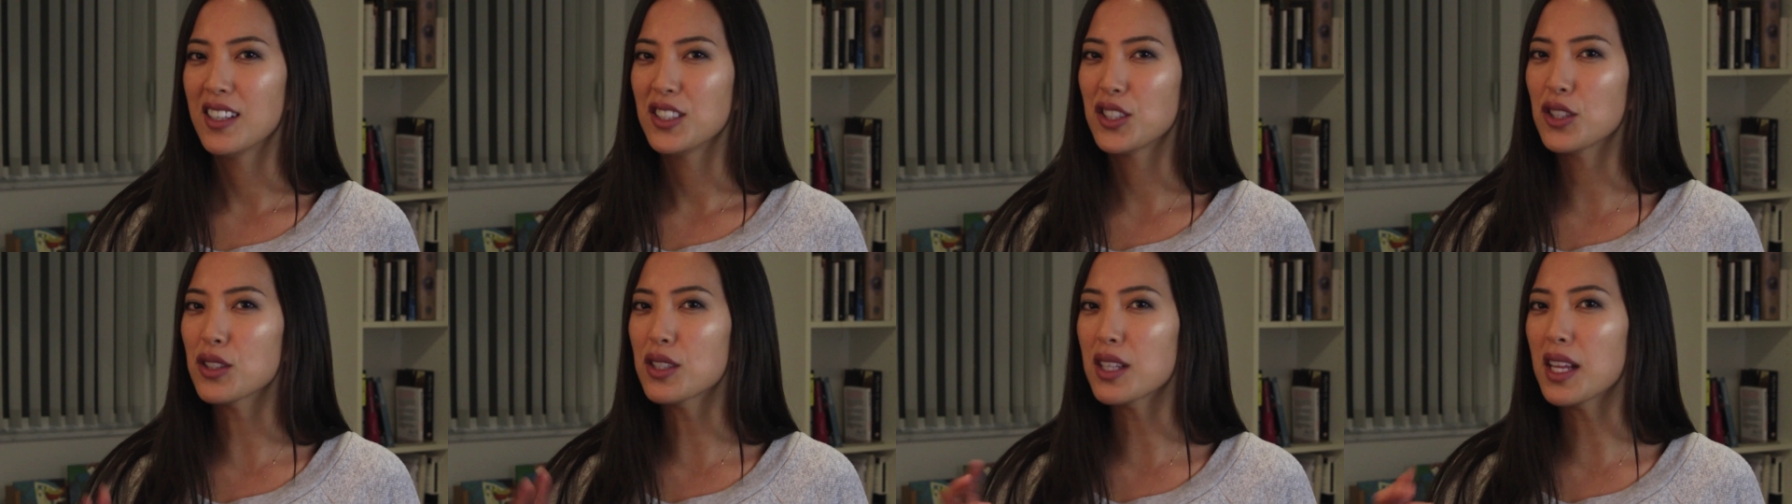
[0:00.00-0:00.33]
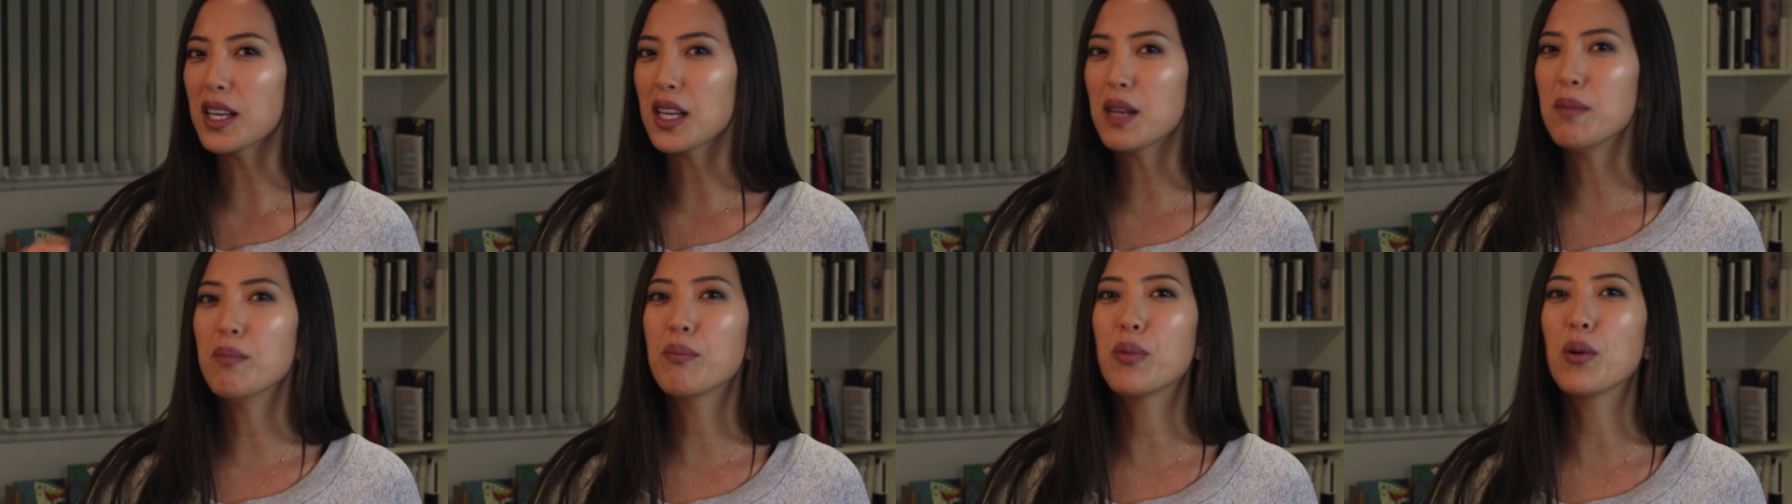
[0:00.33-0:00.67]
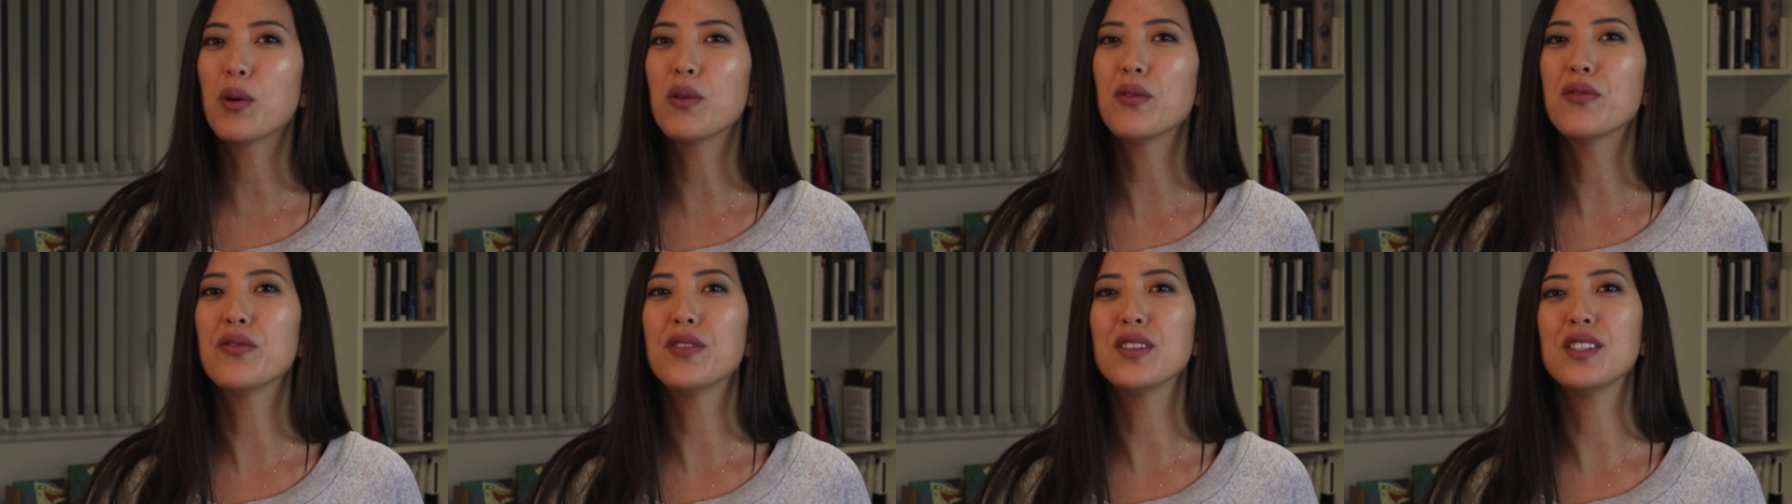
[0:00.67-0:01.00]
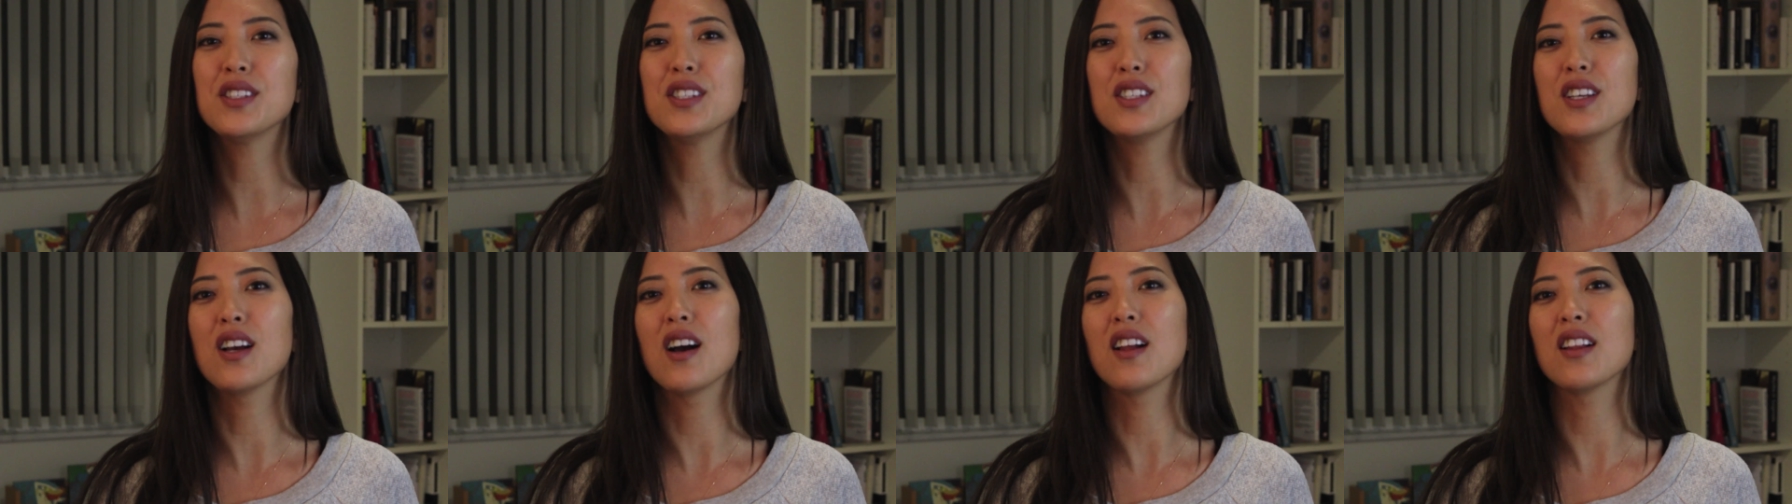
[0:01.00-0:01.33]
Just like in bone
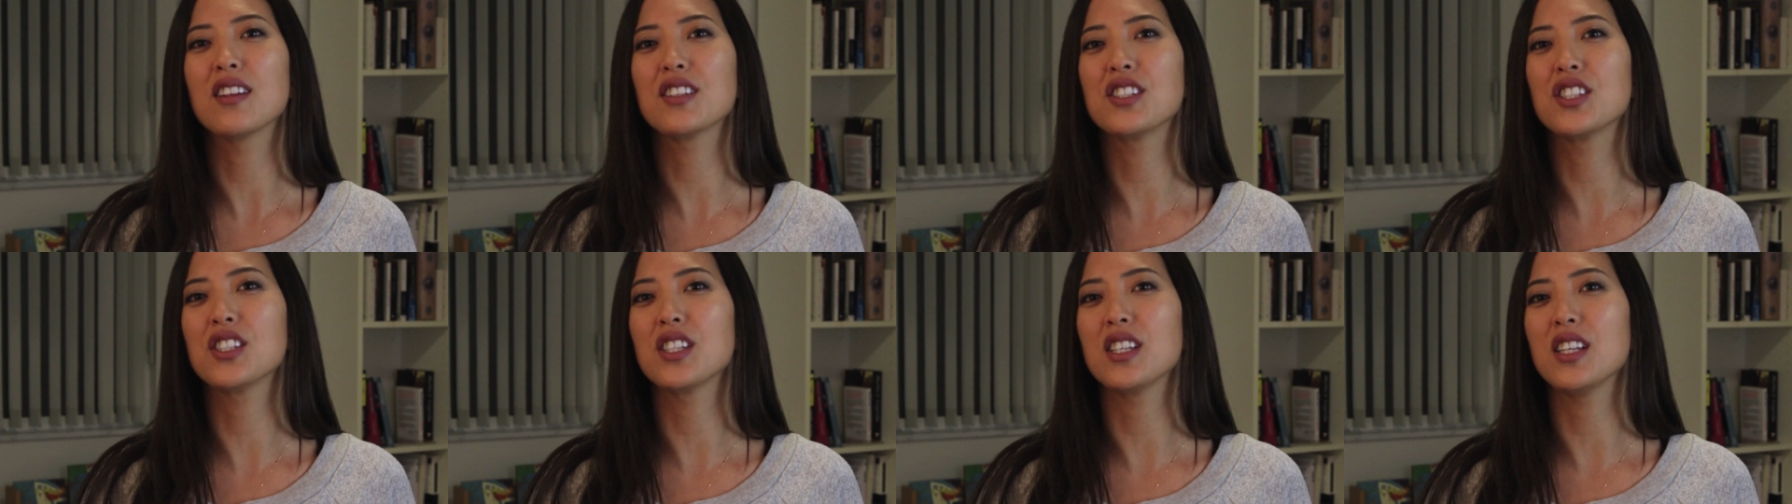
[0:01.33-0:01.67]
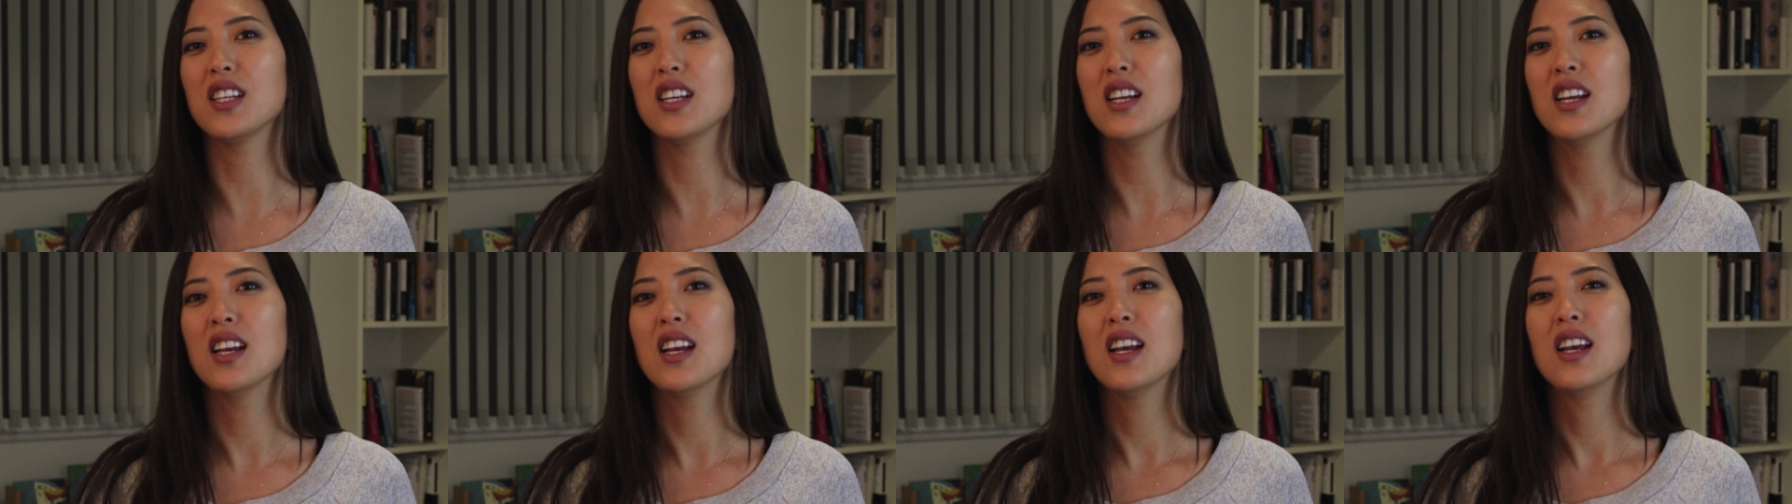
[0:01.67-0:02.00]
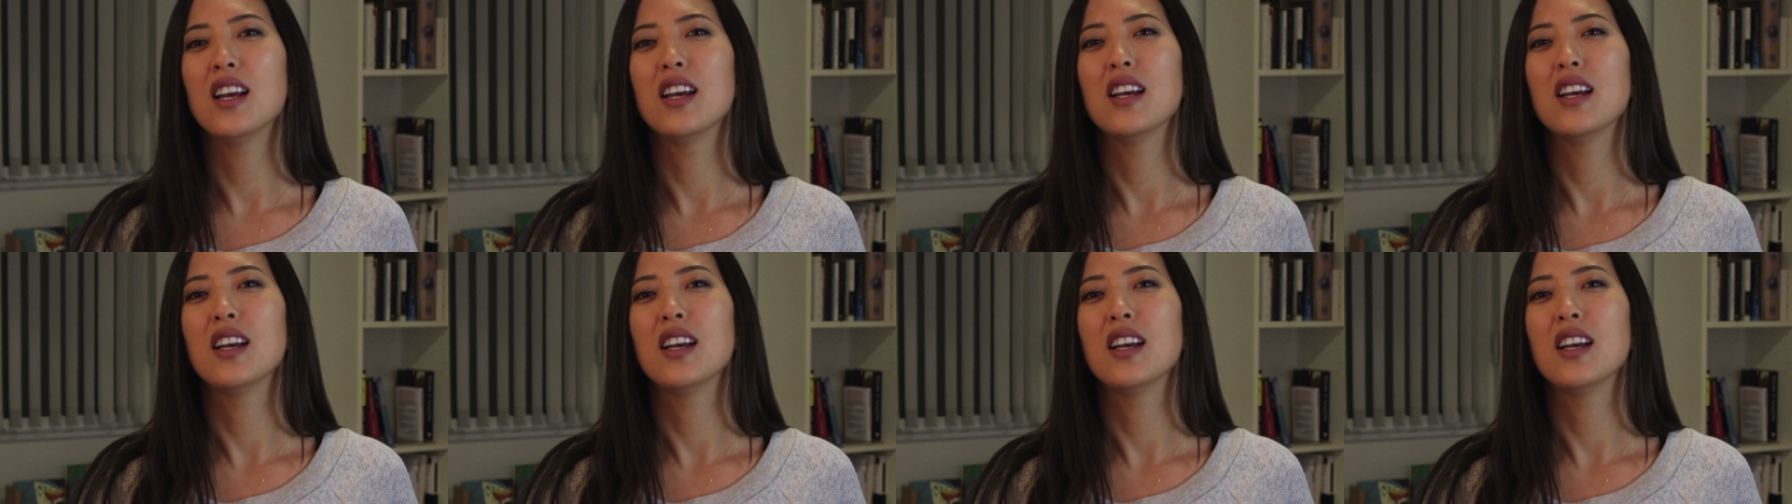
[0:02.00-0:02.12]
physiology,